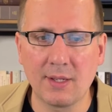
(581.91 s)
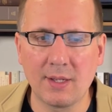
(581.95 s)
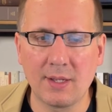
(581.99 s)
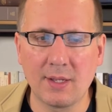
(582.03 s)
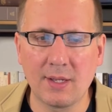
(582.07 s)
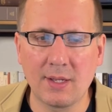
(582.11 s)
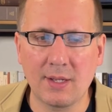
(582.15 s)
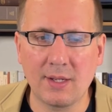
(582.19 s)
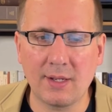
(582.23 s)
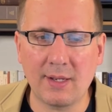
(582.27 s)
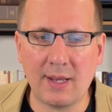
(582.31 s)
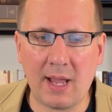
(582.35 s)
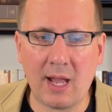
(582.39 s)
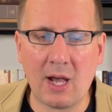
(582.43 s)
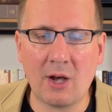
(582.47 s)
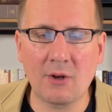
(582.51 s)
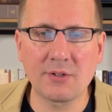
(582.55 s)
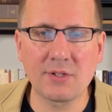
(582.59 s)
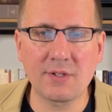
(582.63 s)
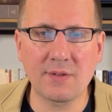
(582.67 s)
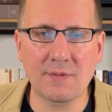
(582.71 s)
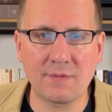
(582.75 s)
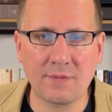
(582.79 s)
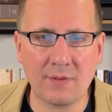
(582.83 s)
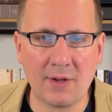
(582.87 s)
now
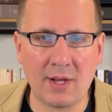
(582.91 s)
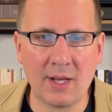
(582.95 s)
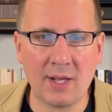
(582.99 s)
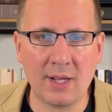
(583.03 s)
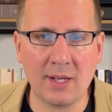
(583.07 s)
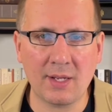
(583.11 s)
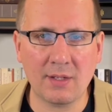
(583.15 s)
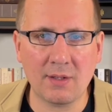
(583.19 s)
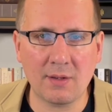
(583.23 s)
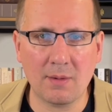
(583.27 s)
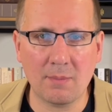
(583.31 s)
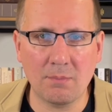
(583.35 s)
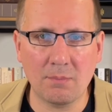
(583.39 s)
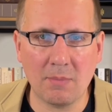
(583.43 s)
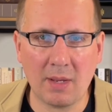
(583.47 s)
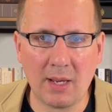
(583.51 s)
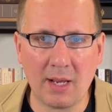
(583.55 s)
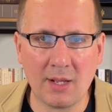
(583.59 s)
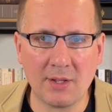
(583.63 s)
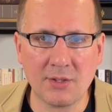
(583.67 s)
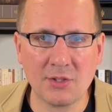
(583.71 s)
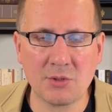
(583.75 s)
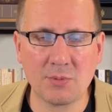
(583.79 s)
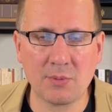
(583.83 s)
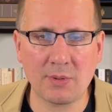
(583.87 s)
defined
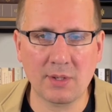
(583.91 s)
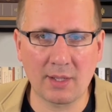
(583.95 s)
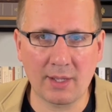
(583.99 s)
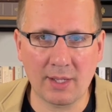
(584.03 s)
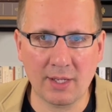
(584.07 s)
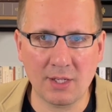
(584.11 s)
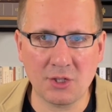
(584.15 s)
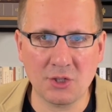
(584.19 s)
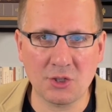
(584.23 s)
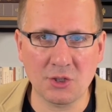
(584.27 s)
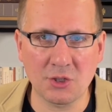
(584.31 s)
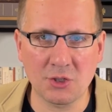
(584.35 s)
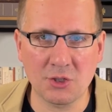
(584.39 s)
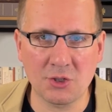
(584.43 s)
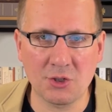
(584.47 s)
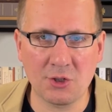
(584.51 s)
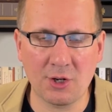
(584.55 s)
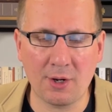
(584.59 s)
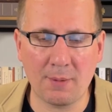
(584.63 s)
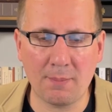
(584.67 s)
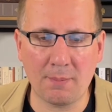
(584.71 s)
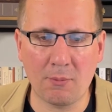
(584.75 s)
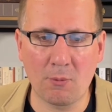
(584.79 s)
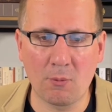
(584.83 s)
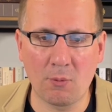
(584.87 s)
man's
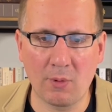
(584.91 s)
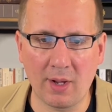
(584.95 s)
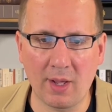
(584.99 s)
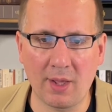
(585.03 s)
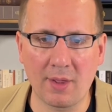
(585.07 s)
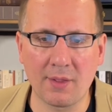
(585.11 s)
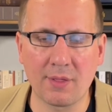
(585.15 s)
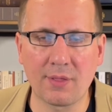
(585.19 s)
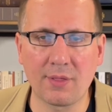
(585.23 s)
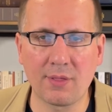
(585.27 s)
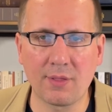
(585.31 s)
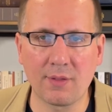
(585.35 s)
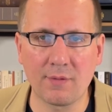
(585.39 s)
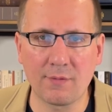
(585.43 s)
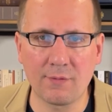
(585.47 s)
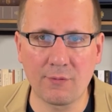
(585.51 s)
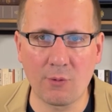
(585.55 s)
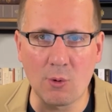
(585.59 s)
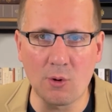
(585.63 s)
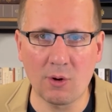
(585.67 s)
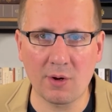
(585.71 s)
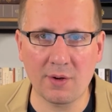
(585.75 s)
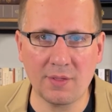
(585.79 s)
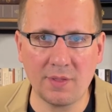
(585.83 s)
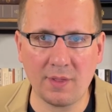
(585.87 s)
relationship with
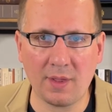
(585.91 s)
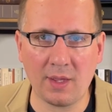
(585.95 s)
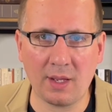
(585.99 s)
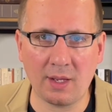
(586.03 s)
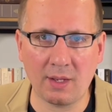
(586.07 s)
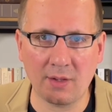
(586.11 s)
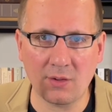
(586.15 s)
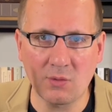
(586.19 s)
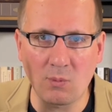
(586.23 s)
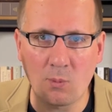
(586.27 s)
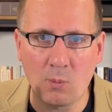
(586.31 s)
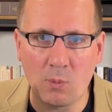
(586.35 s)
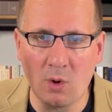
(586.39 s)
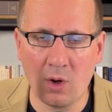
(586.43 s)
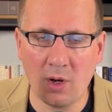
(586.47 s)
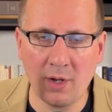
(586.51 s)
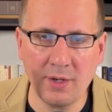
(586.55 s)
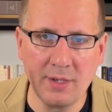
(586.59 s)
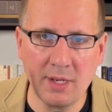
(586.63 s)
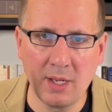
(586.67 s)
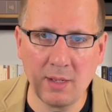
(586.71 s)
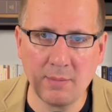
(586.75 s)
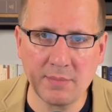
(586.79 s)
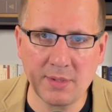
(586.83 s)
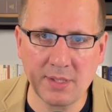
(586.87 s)
four things:
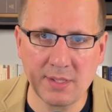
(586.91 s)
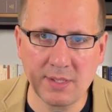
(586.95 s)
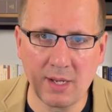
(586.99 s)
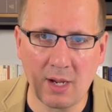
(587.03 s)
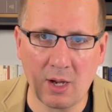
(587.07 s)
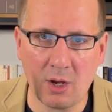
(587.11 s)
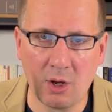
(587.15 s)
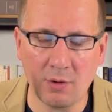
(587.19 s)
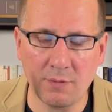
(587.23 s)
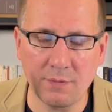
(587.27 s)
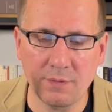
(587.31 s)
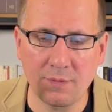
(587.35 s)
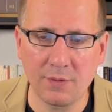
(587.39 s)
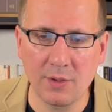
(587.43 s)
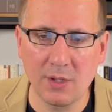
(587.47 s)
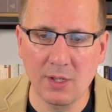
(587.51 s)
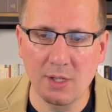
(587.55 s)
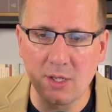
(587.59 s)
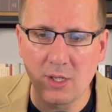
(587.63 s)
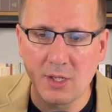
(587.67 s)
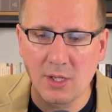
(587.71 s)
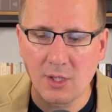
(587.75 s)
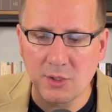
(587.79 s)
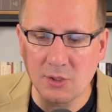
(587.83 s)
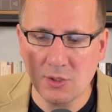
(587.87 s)
one, himself;
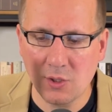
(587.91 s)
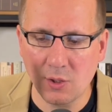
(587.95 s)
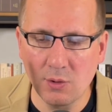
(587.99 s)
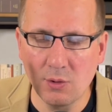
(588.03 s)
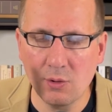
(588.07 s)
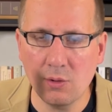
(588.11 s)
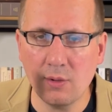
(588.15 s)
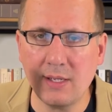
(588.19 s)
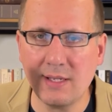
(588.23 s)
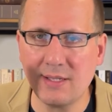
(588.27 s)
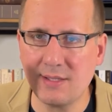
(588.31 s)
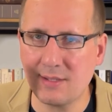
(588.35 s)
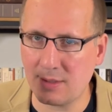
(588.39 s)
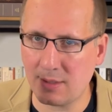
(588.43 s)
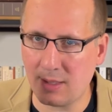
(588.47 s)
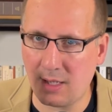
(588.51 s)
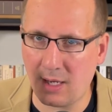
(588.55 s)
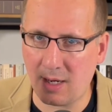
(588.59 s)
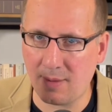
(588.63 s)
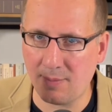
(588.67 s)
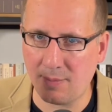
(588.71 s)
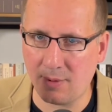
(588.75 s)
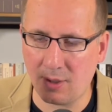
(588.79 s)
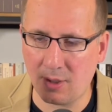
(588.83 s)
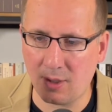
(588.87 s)
two, his
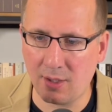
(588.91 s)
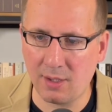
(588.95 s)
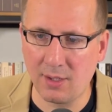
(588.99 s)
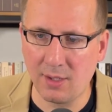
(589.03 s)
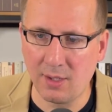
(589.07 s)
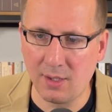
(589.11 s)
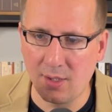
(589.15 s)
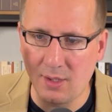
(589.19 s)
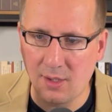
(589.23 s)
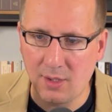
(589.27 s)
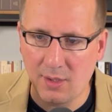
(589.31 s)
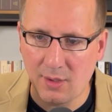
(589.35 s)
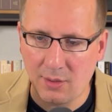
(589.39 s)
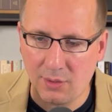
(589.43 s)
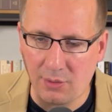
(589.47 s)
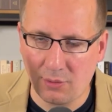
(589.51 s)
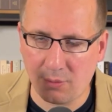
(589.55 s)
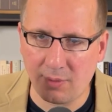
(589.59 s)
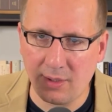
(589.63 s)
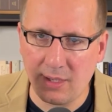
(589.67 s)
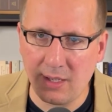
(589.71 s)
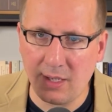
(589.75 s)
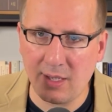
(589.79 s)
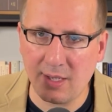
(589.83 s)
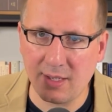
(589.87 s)
neighbor;
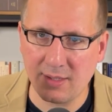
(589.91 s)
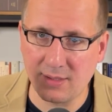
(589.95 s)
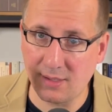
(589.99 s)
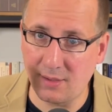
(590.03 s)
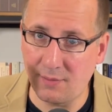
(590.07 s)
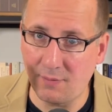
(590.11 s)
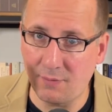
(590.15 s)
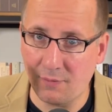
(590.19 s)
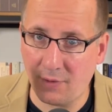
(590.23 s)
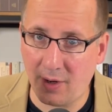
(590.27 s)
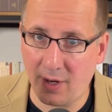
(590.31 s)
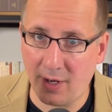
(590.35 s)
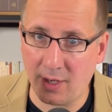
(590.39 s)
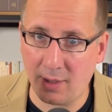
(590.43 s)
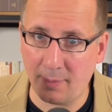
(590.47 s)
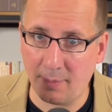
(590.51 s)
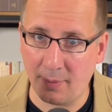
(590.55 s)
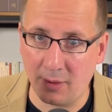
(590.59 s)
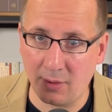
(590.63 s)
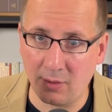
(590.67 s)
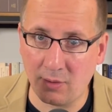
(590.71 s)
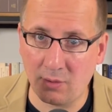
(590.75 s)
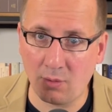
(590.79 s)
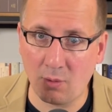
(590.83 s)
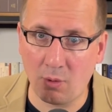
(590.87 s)
three, his
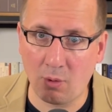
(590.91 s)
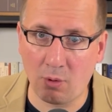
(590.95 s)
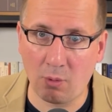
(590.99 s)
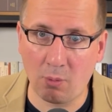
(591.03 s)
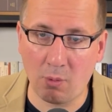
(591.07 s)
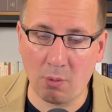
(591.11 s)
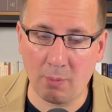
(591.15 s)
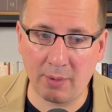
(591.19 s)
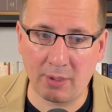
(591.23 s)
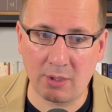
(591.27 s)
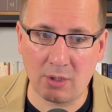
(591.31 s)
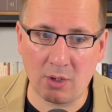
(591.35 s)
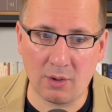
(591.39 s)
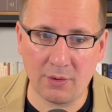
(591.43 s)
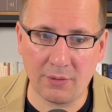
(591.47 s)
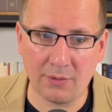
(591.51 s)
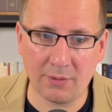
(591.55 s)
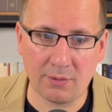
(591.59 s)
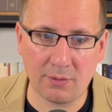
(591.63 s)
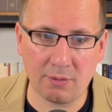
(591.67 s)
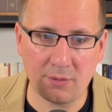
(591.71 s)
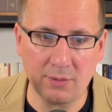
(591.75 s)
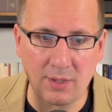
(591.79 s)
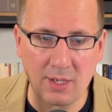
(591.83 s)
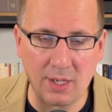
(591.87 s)
environment, or what we call the
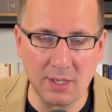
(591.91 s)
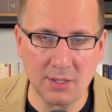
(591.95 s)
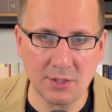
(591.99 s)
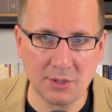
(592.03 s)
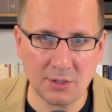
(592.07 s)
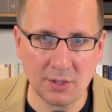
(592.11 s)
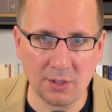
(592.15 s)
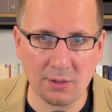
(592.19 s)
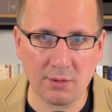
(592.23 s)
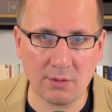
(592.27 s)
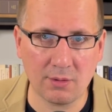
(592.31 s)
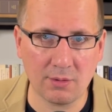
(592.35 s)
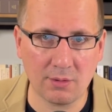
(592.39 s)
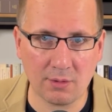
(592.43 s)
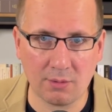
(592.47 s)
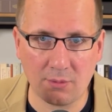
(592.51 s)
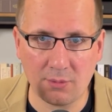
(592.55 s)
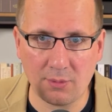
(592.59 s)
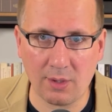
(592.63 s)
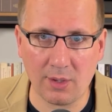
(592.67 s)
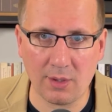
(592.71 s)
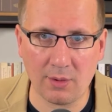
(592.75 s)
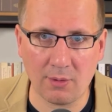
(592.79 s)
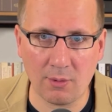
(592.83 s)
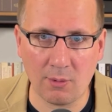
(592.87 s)
creation, the
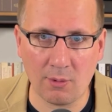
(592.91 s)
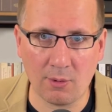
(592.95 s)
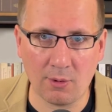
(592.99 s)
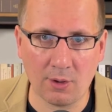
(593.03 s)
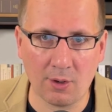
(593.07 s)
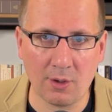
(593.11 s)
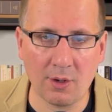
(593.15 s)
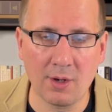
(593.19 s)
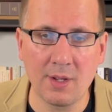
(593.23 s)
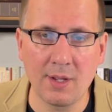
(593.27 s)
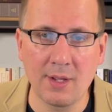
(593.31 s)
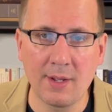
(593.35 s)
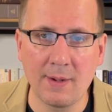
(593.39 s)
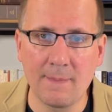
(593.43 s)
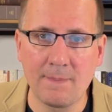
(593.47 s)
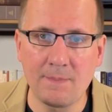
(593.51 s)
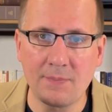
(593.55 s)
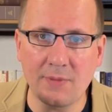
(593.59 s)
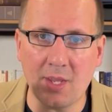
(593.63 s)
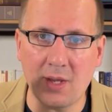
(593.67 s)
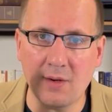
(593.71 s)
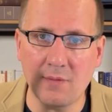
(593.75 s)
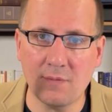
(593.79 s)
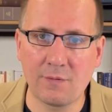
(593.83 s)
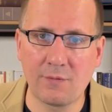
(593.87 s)
created order;
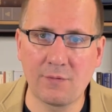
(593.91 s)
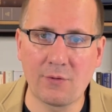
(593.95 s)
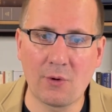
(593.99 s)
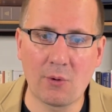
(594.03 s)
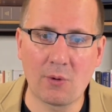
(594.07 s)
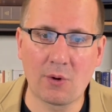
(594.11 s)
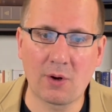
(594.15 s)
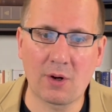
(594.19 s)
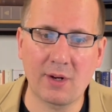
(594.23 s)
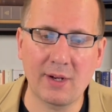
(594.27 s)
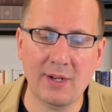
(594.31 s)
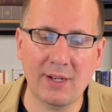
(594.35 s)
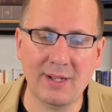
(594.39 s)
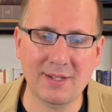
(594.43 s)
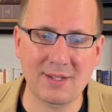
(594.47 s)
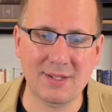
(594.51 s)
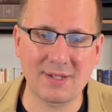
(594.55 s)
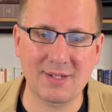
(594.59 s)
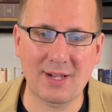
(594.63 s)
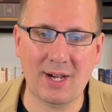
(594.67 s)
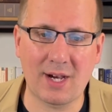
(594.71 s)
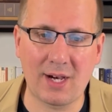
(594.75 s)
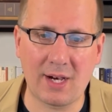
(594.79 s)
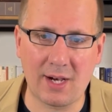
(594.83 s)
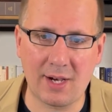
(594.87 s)
and four, his
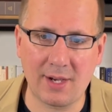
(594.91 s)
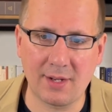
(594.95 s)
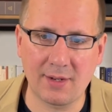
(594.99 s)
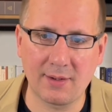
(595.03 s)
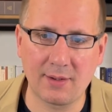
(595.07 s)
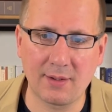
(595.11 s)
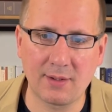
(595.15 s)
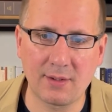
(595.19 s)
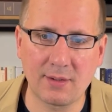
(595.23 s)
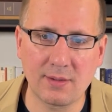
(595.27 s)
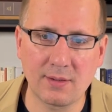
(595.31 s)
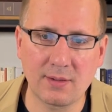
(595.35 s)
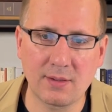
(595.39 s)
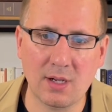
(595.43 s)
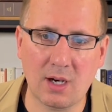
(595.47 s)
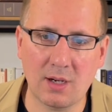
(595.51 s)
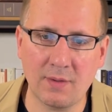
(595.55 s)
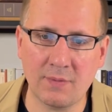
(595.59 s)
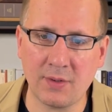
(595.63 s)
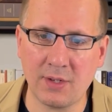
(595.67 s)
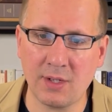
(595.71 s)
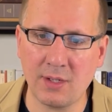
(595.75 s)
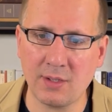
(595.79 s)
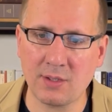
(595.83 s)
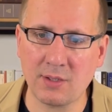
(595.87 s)
God.
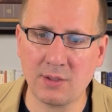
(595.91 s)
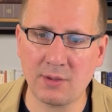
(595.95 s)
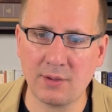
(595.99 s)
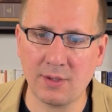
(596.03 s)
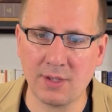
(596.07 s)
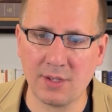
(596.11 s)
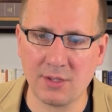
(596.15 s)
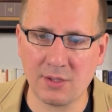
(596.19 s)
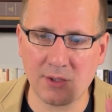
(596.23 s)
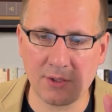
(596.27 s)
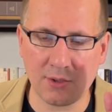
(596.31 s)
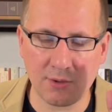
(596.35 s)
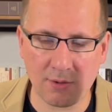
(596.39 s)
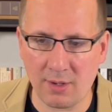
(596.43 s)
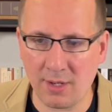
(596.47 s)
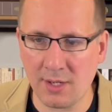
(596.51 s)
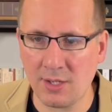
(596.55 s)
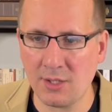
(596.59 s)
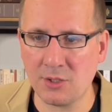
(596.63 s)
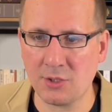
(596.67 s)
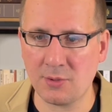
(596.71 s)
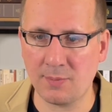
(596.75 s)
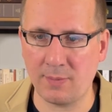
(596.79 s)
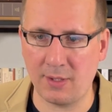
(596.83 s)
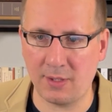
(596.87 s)
Covenantal
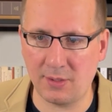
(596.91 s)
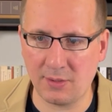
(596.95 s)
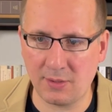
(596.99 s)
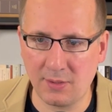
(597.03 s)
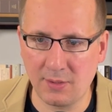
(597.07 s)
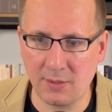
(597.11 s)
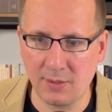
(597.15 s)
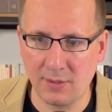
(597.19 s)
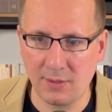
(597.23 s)
estrangement